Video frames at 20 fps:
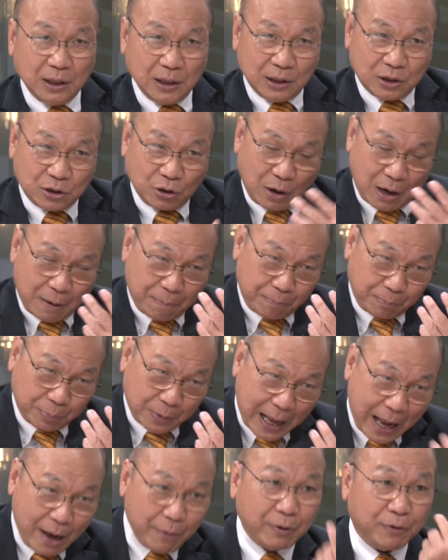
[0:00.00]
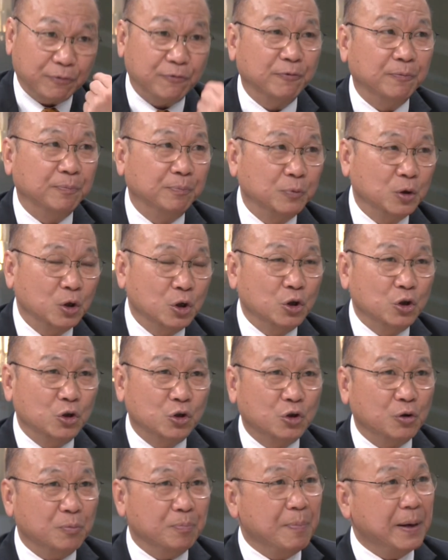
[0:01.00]
So a tariff
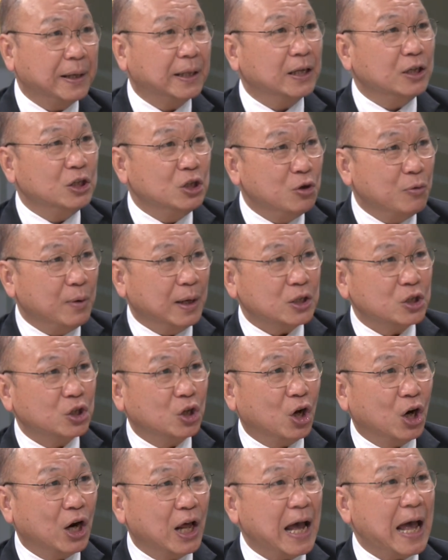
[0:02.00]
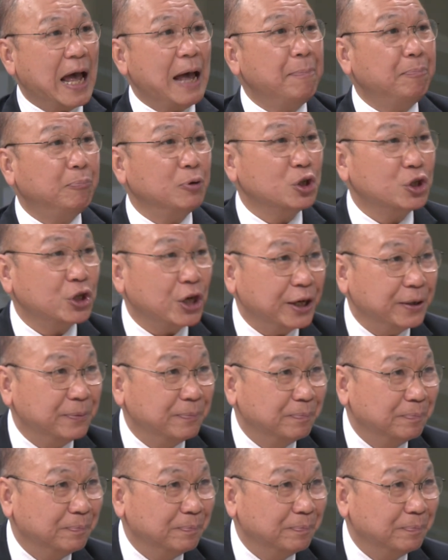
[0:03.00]
should make the US dollar appreciate,